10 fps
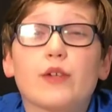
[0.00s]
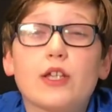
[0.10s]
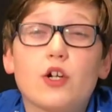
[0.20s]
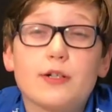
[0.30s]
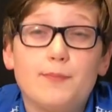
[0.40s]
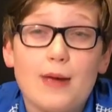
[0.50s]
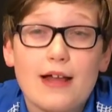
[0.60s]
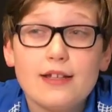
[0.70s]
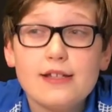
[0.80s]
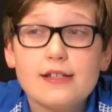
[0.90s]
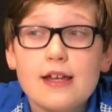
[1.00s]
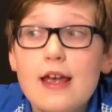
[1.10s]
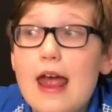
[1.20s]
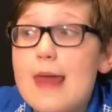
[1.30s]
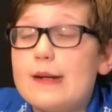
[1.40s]
really hard to balance,
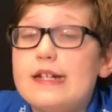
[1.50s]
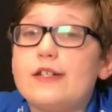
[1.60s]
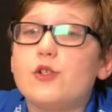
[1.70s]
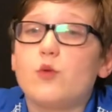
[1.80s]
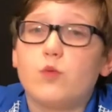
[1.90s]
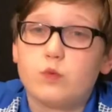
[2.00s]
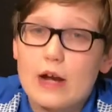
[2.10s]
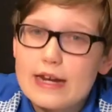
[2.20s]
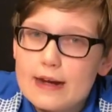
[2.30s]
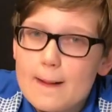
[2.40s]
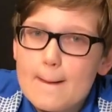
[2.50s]
and they need to do it right.